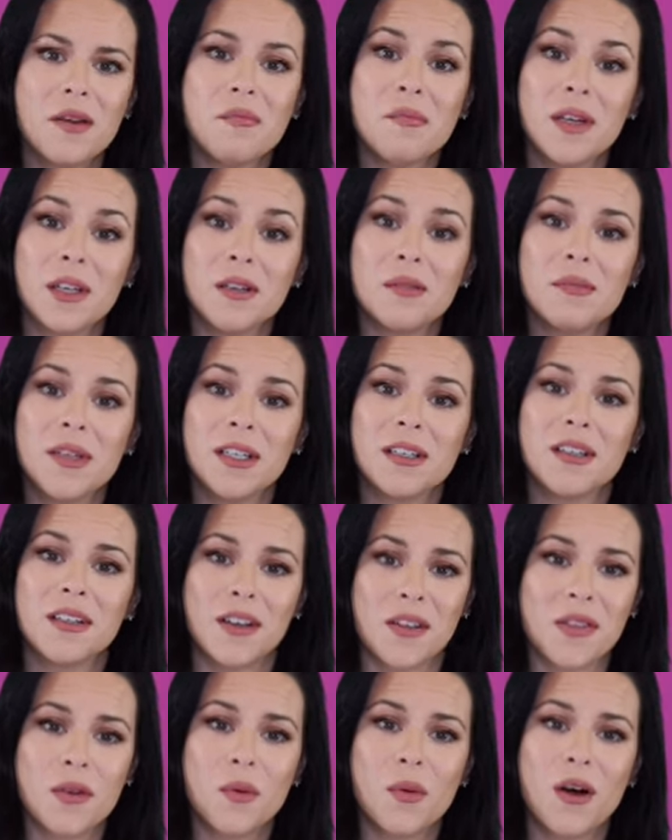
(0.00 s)
Mirror, mirror
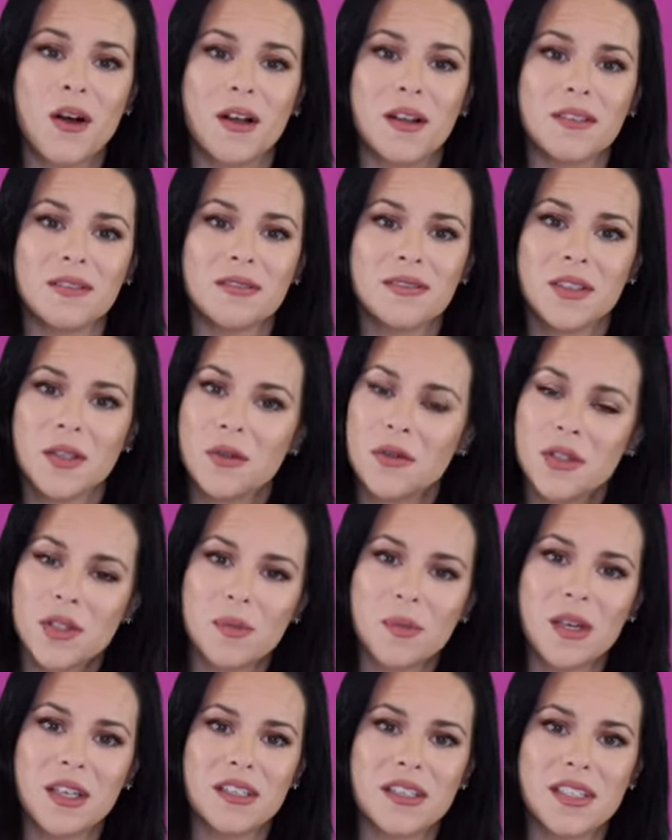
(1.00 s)
on the wall, who's the
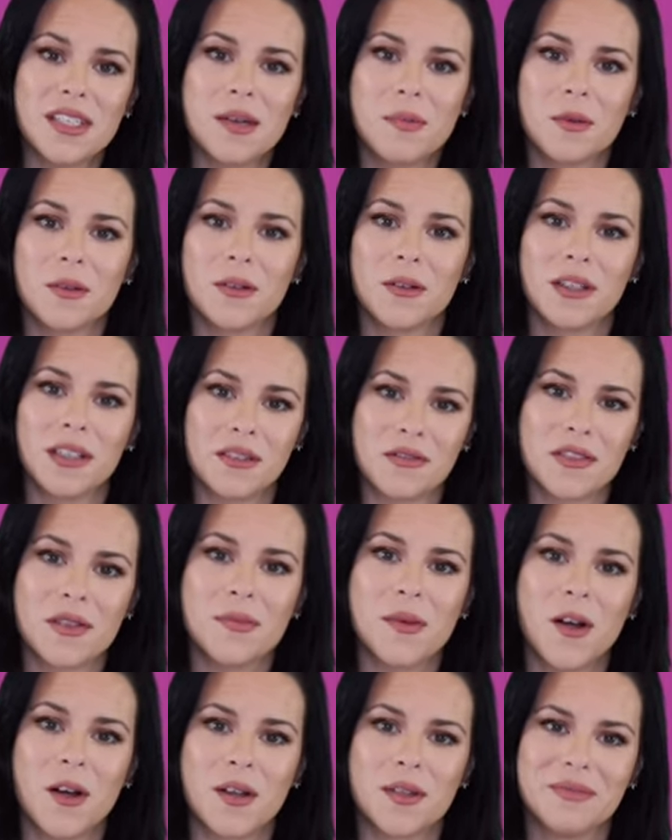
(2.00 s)
biggest hypocrite of them
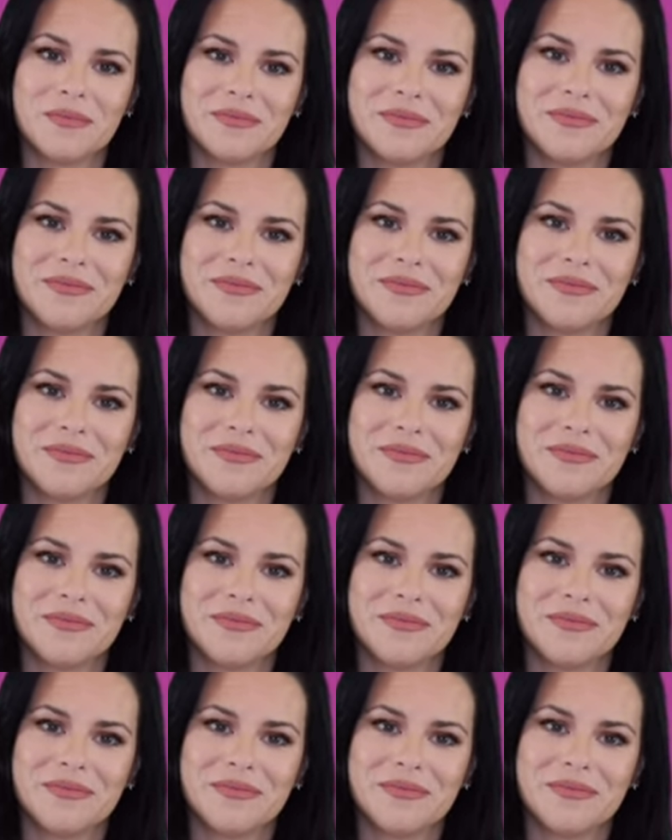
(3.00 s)
all?